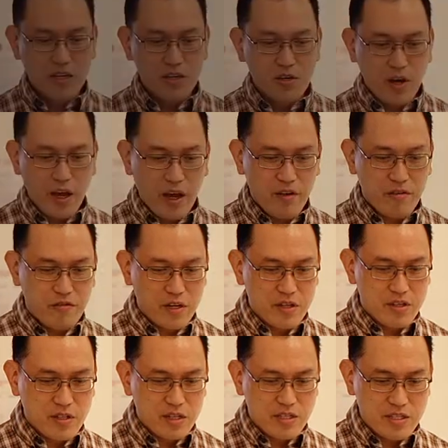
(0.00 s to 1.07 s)
you have
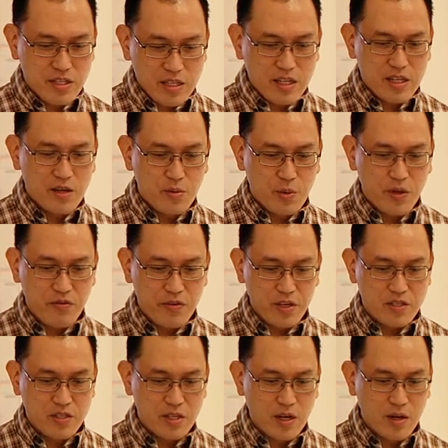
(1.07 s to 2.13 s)
the sitter with
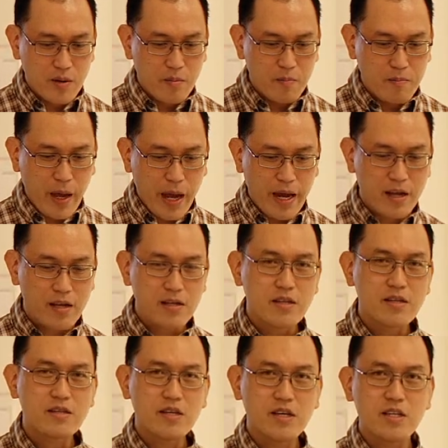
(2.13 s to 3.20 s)
his back
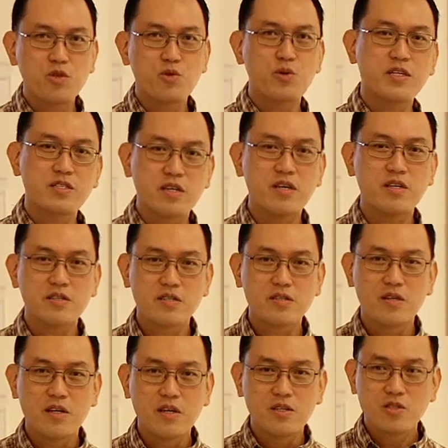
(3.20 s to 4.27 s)
turned towards us.
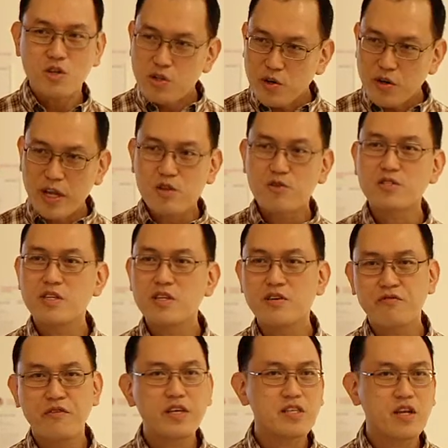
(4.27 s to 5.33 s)
So you don't get to see the
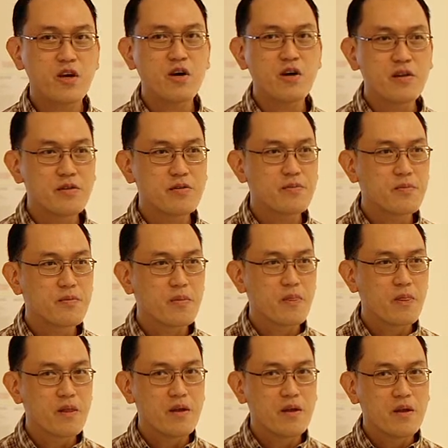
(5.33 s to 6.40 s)
face at all,
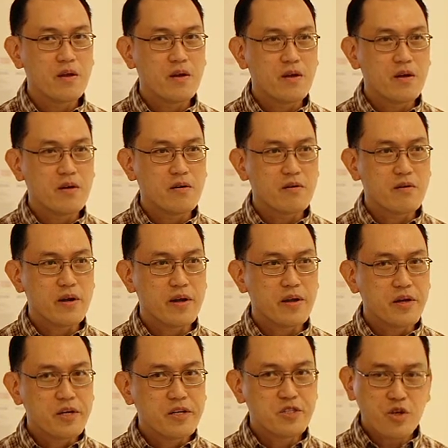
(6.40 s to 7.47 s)
right?
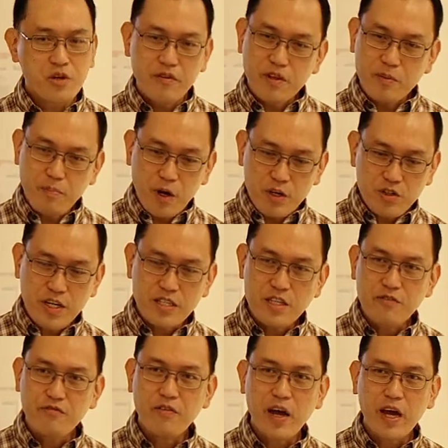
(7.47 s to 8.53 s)
So if the portrait is
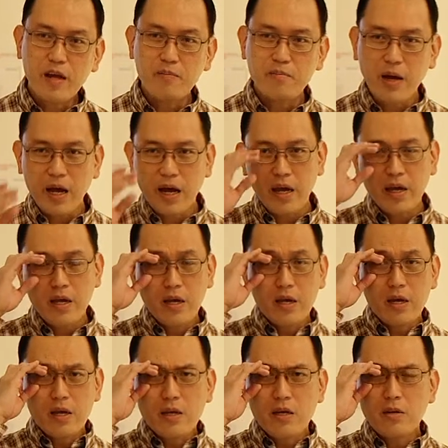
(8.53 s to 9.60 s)
defined by,
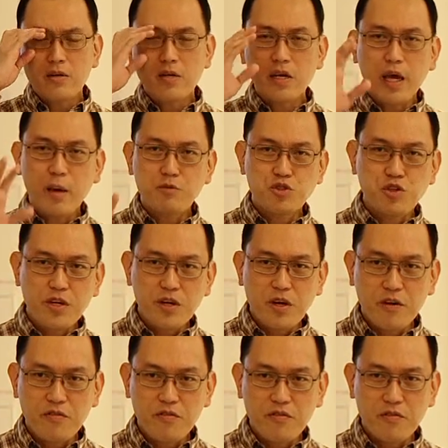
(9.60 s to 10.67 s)
the capturing
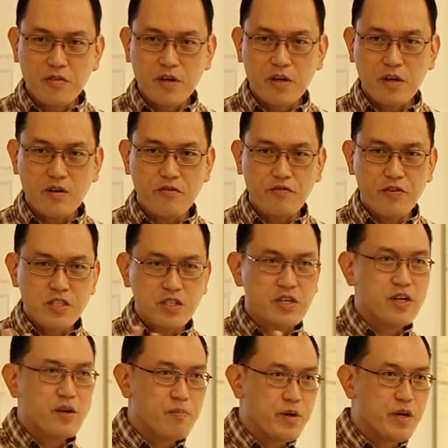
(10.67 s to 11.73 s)
of the
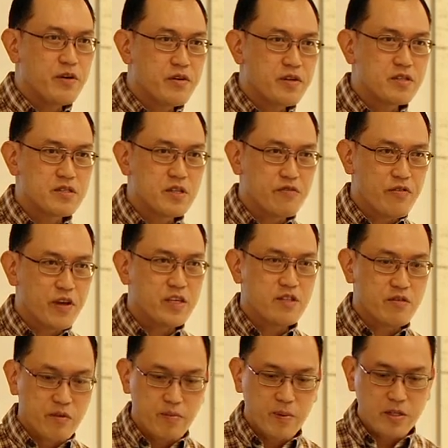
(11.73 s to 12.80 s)
physical appearance, the face
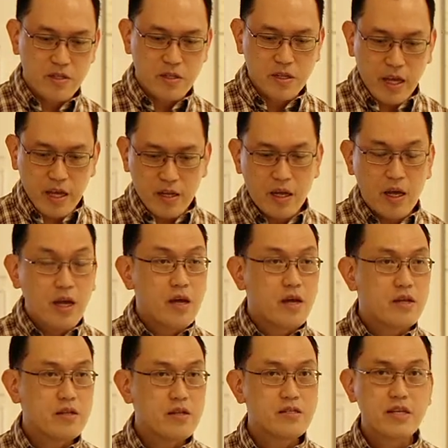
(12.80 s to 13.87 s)
of a person, then
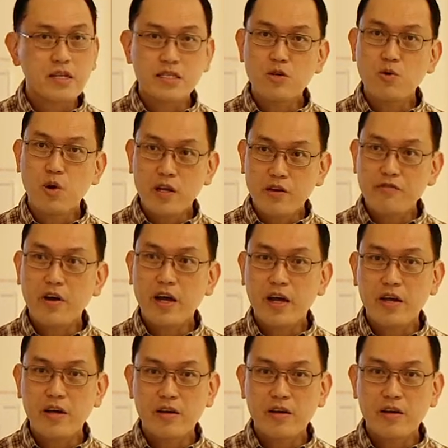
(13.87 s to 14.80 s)
this doesn't qualify